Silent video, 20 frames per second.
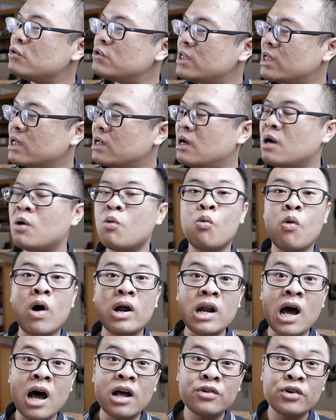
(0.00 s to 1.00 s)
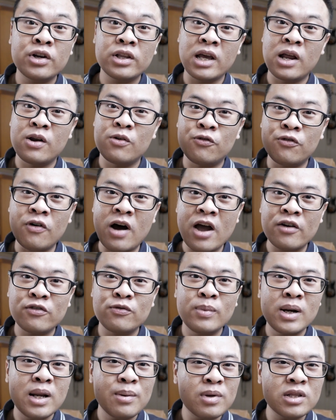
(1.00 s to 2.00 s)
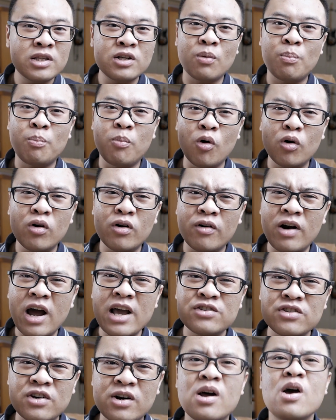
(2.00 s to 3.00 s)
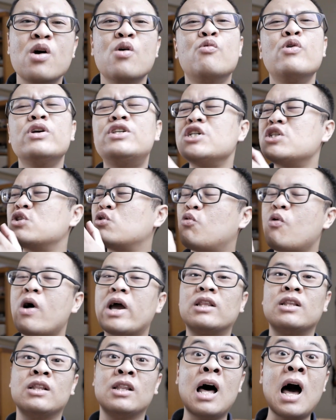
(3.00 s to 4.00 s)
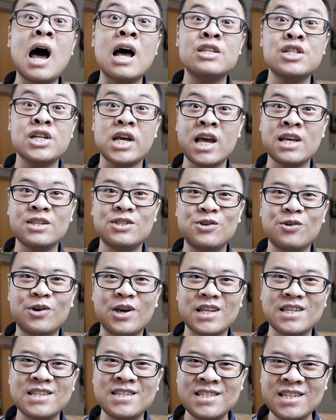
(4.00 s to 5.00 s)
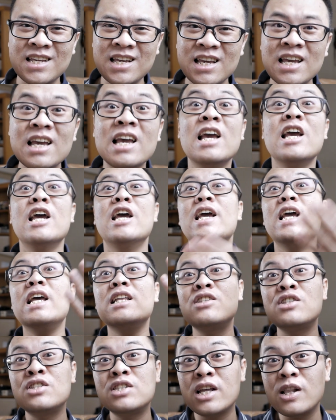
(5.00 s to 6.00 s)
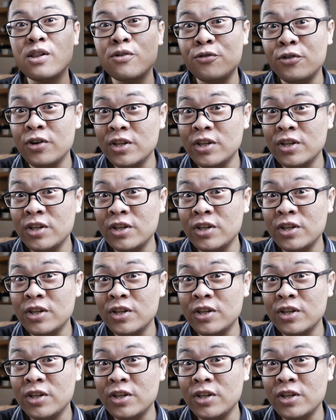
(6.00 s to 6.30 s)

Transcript: using a 105mm polarizer, which is quite large as you can see, it still